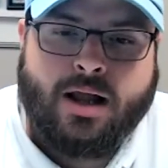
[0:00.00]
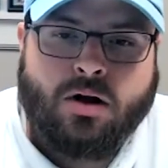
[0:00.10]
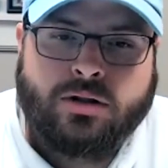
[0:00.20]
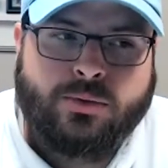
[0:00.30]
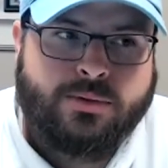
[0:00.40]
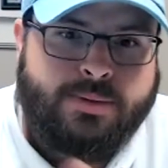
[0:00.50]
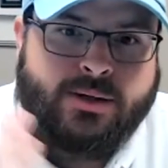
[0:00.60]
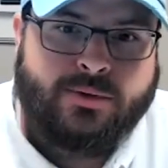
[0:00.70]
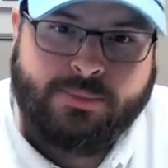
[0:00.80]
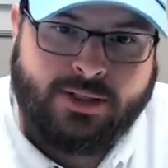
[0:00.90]
all it would be
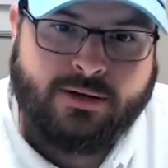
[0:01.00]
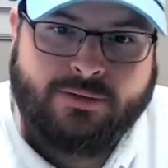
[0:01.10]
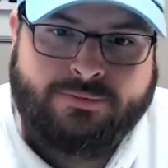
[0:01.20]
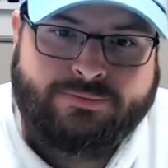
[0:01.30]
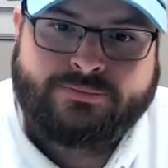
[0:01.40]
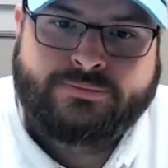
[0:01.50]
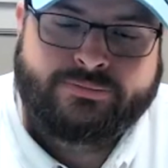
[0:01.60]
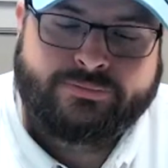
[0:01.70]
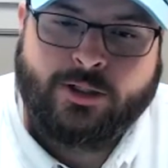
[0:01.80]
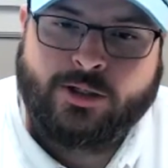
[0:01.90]
your
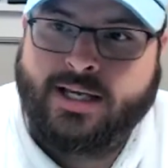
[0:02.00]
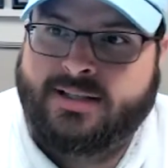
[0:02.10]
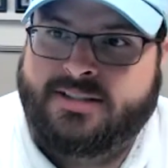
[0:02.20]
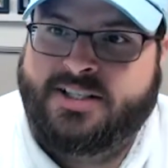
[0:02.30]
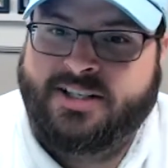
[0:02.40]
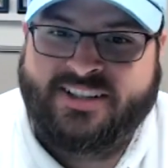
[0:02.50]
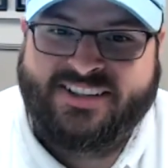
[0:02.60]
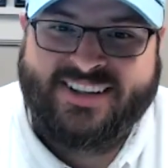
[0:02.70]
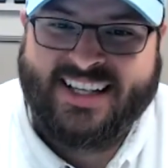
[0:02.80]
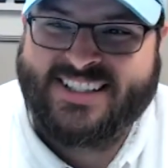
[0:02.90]
tests.
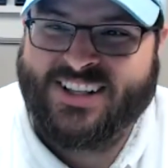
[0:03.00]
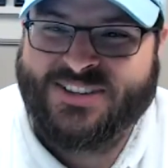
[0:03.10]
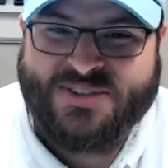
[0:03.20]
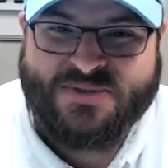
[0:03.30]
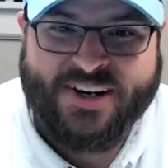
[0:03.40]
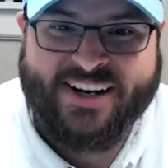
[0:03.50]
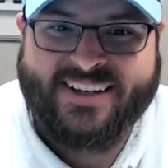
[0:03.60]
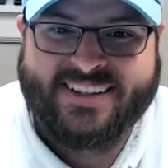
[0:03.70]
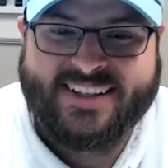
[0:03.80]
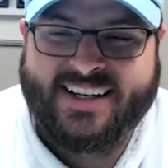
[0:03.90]
That's all it would be.
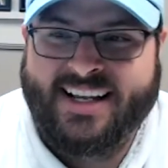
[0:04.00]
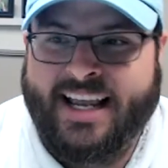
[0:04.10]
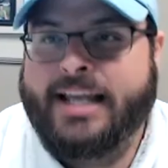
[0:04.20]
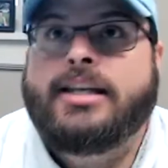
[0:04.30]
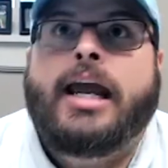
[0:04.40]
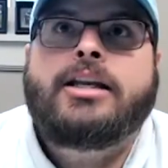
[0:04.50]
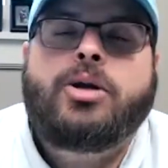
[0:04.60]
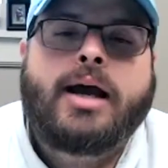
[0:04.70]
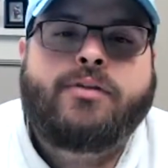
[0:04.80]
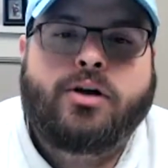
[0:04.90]
And
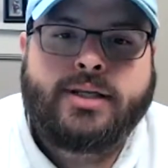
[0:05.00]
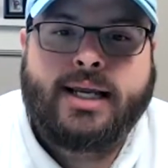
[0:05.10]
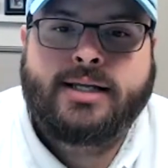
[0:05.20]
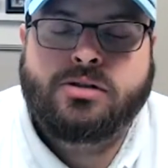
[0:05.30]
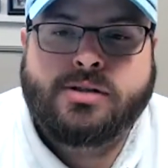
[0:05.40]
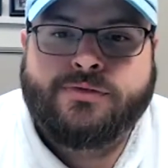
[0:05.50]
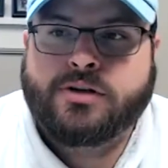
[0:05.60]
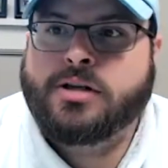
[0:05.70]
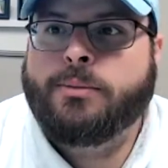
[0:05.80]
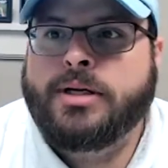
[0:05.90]
you have all the answers. If
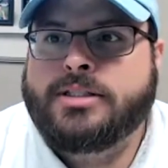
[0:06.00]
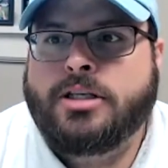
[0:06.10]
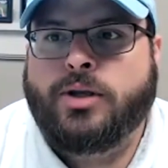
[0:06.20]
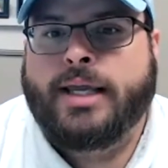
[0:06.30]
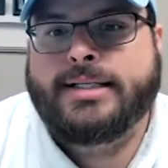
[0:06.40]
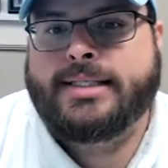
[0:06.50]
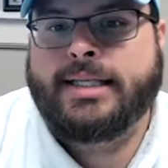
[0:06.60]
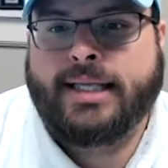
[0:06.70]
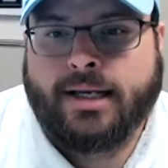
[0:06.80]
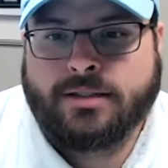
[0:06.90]
for some reason you can't see
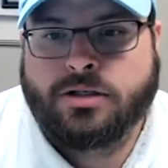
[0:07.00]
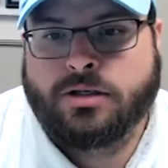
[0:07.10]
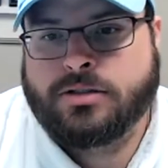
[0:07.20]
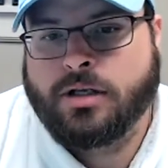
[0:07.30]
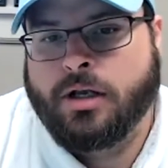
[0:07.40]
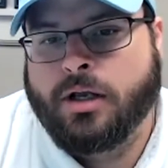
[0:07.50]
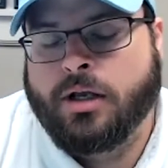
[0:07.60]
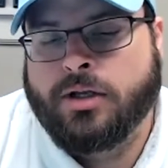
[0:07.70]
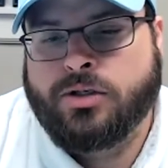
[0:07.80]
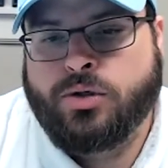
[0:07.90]
the answers
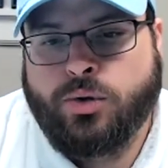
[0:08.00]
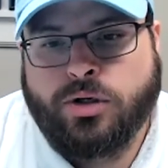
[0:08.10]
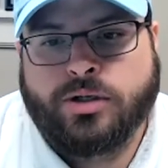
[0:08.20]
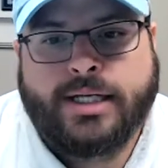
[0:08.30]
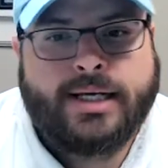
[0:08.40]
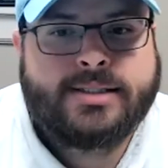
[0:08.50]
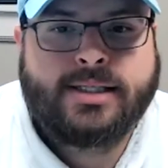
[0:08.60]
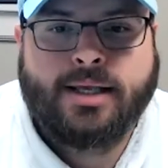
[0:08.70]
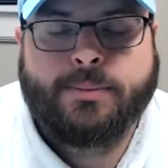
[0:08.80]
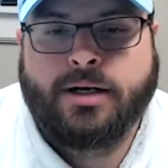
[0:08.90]
to your
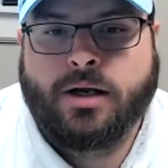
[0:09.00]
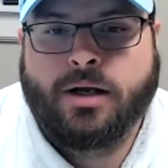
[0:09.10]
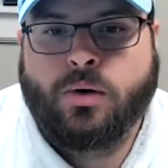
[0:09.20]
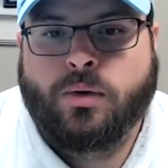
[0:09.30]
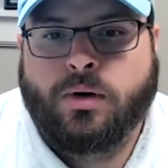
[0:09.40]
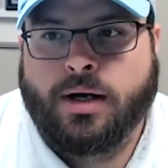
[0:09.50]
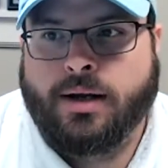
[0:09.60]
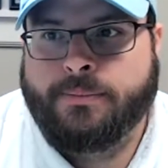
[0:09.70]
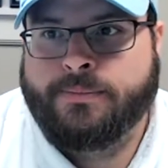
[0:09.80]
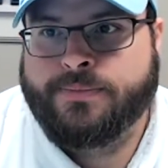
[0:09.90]
tests, let me know.
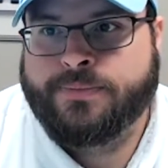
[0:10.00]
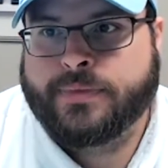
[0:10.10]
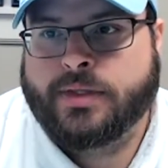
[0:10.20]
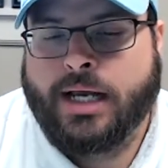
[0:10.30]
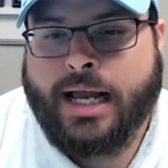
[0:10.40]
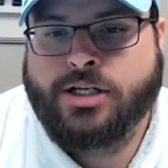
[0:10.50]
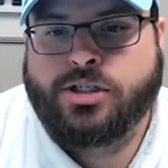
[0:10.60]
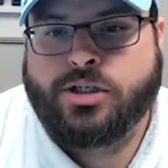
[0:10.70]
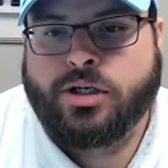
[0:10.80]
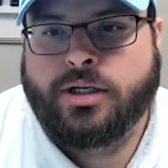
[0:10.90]
You
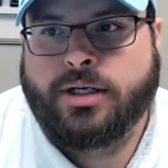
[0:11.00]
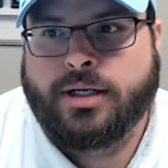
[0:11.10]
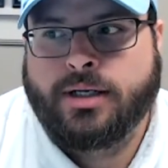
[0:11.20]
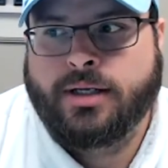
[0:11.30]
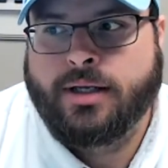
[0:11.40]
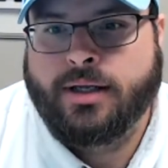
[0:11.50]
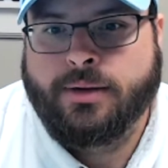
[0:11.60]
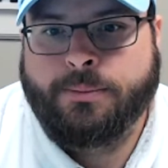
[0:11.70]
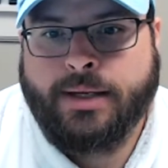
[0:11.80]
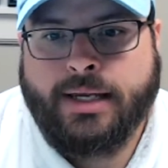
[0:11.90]
should
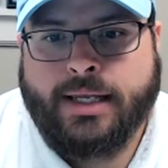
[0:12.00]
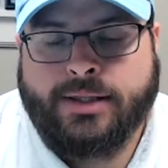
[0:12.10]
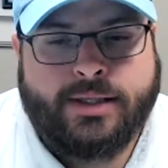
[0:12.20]
be